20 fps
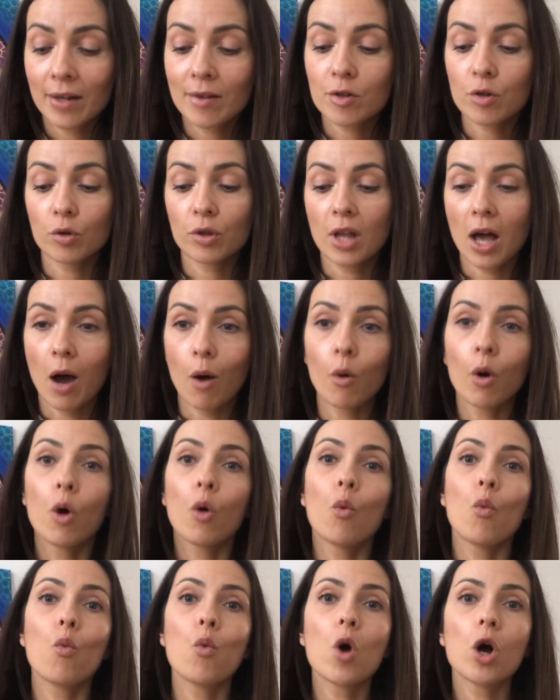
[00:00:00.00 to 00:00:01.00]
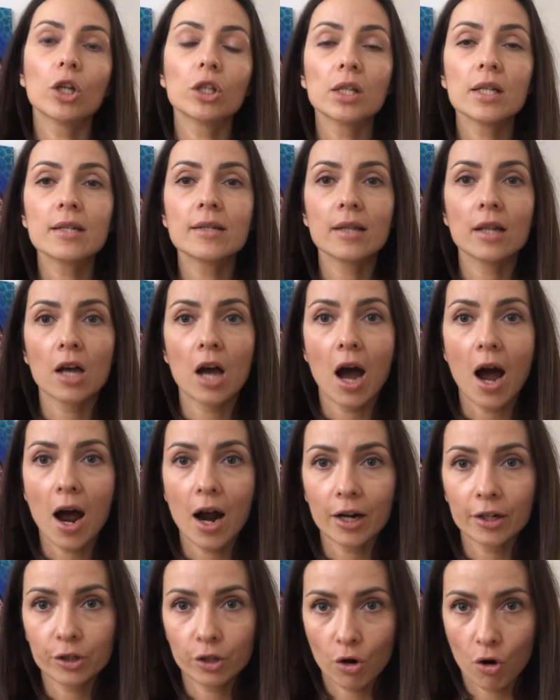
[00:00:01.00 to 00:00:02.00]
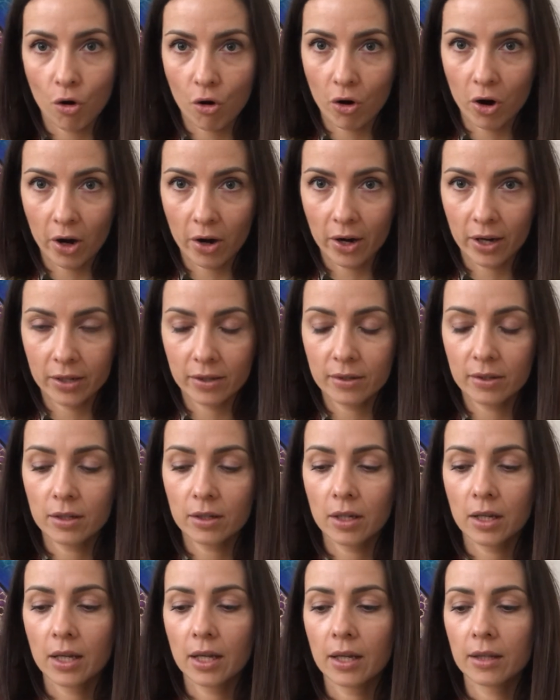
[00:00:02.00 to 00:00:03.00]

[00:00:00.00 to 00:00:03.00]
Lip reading: So now, what is the heart coherence?